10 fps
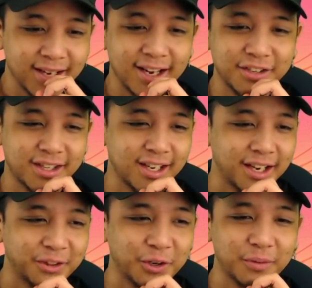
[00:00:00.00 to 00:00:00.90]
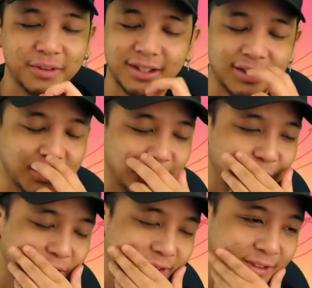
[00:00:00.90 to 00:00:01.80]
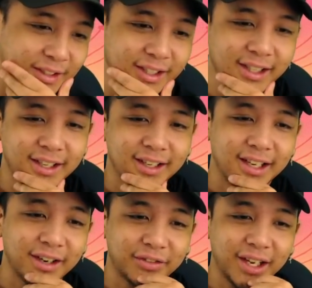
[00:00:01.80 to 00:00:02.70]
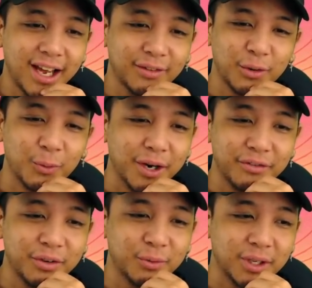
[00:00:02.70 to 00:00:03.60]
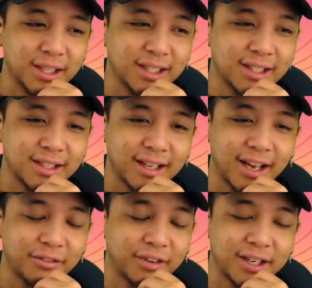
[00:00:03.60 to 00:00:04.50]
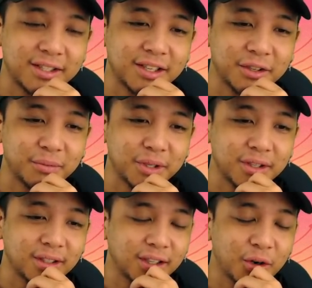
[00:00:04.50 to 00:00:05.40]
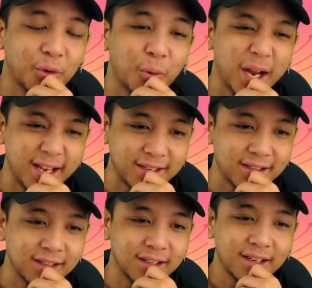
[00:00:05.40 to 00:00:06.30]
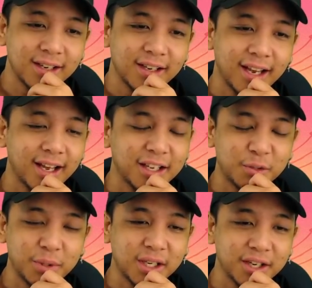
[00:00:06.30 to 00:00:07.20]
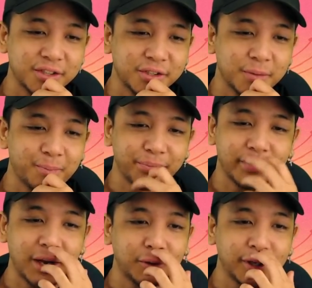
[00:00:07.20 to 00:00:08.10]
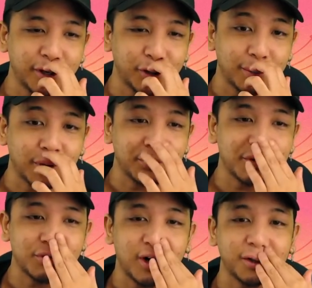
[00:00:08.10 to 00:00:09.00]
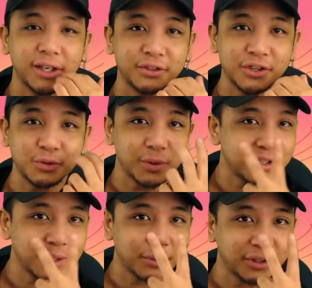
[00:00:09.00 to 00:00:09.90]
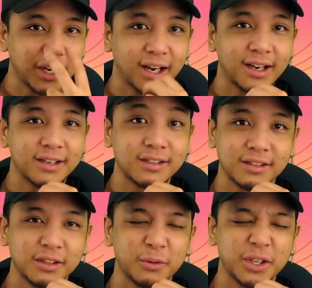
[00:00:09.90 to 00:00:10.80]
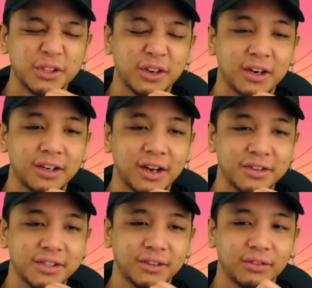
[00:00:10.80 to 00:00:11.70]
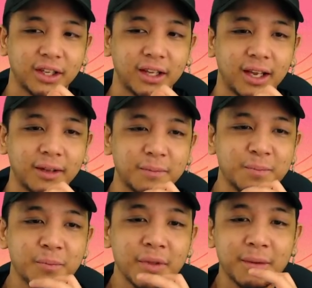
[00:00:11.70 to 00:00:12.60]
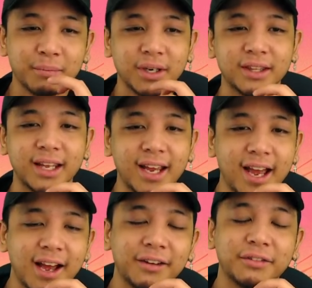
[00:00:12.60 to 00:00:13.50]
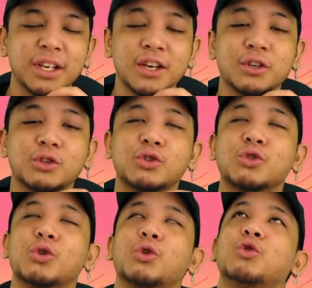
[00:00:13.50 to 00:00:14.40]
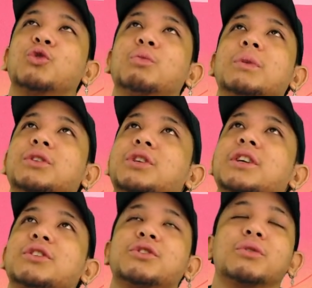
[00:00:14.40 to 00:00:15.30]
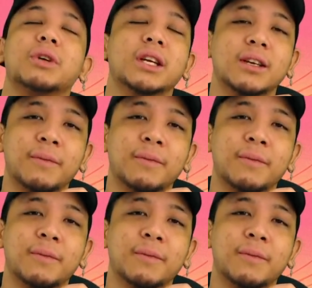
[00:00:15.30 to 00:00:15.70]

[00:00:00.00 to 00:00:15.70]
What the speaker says: here's the thing, dude, if they have a 1v1, that fight's gonna be crazy. And it's because not only are they both strong ninjas with similar eyes, you know, with the Sharingans and stuff like that, but they have so much history,